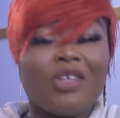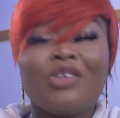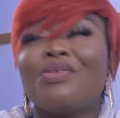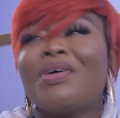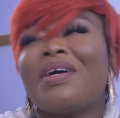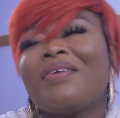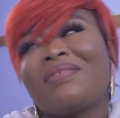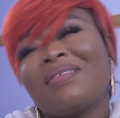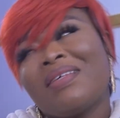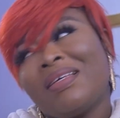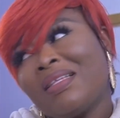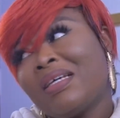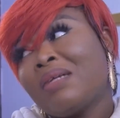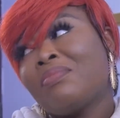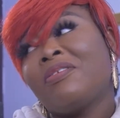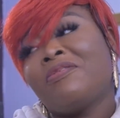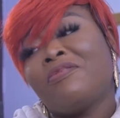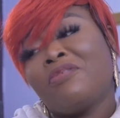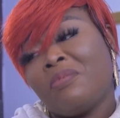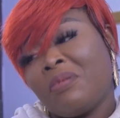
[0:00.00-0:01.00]
You have said
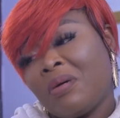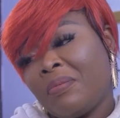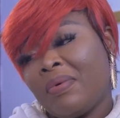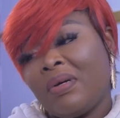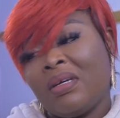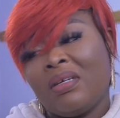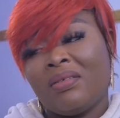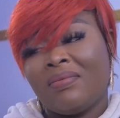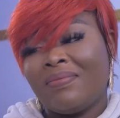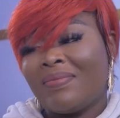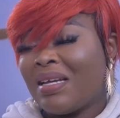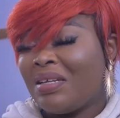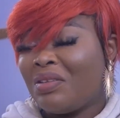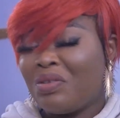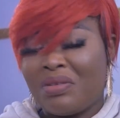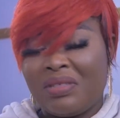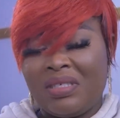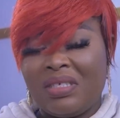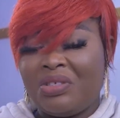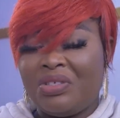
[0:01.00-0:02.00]
that before, Papa,
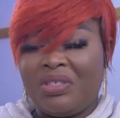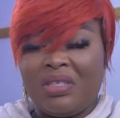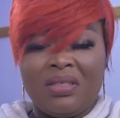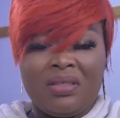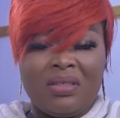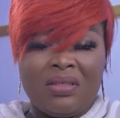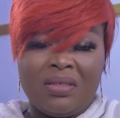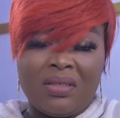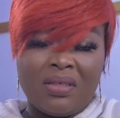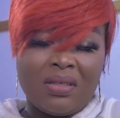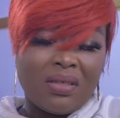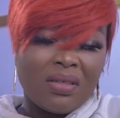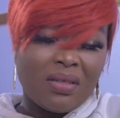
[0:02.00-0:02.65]
and nothing changed.